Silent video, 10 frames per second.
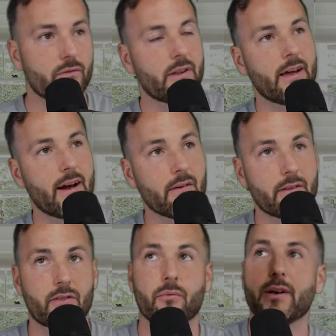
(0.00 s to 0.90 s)
there and
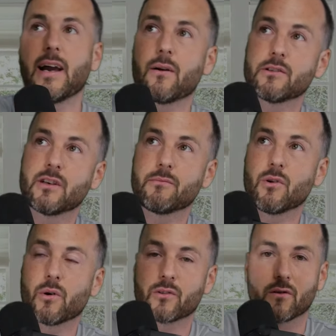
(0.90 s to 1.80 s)
3 hours up
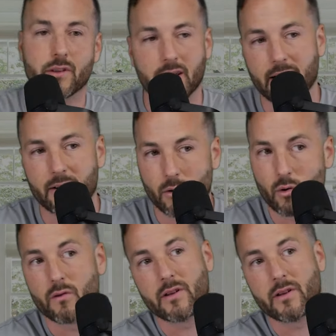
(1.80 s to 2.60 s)
north over there or over